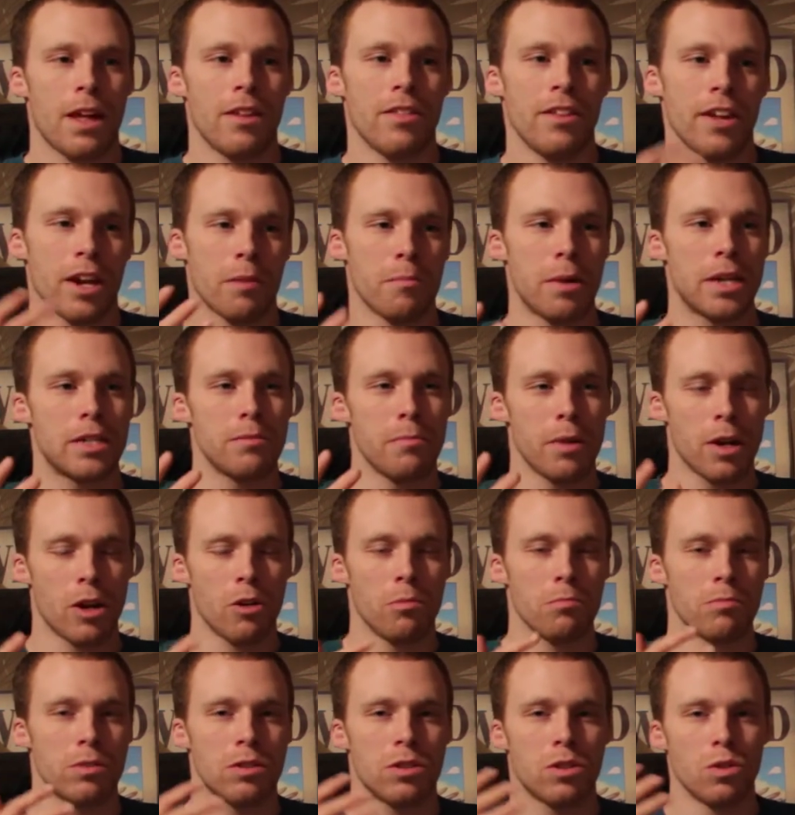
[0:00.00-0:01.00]
the animation
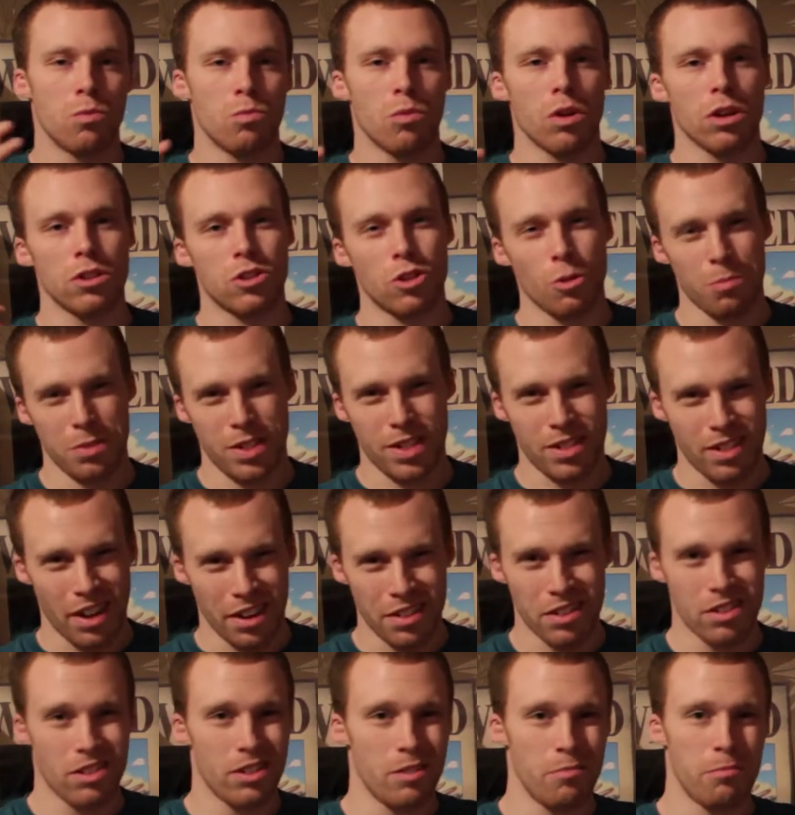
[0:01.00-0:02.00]
becomes somewhat
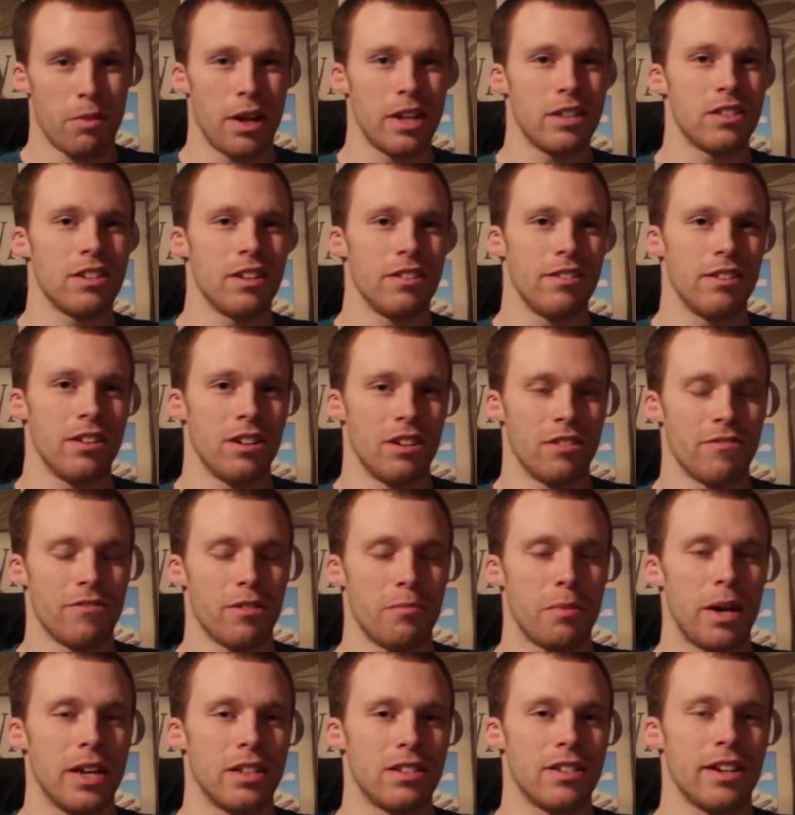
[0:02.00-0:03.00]
substandard
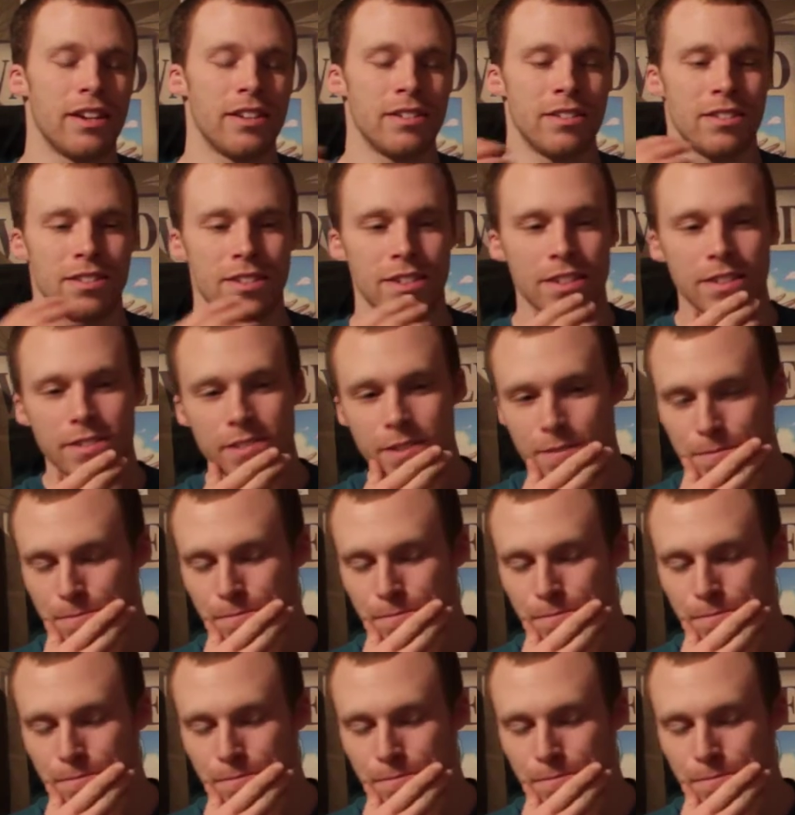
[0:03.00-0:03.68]
for my taste,